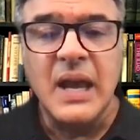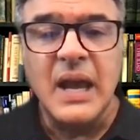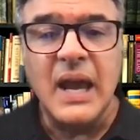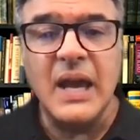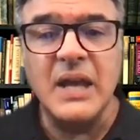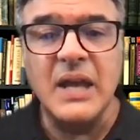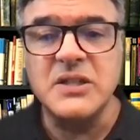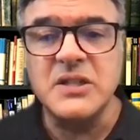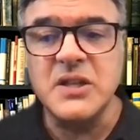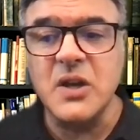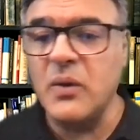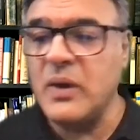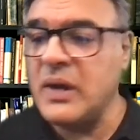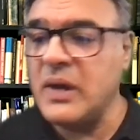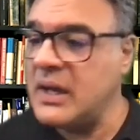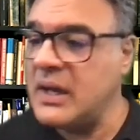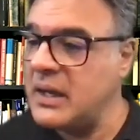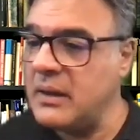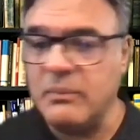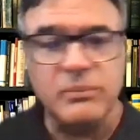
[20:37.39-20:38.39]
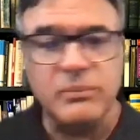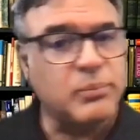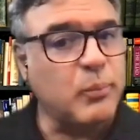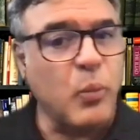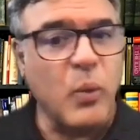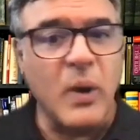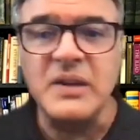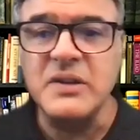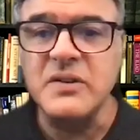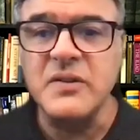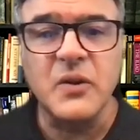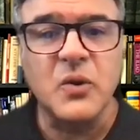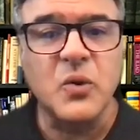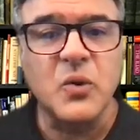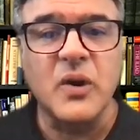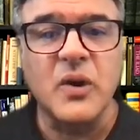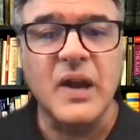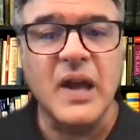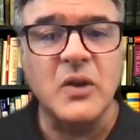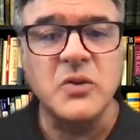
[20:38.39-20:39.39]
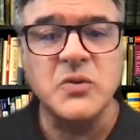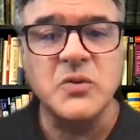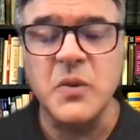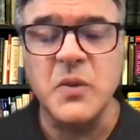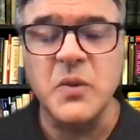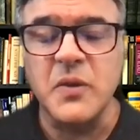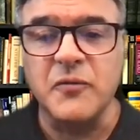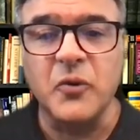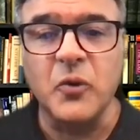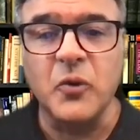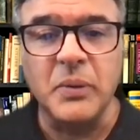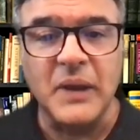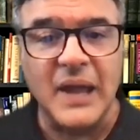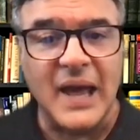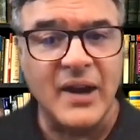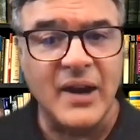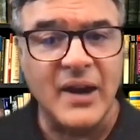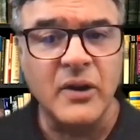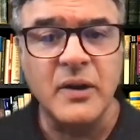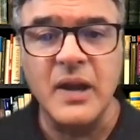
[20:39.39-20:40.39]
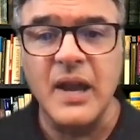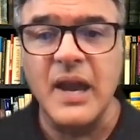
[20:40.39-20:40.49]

And so he went to the courthouse with a full bladder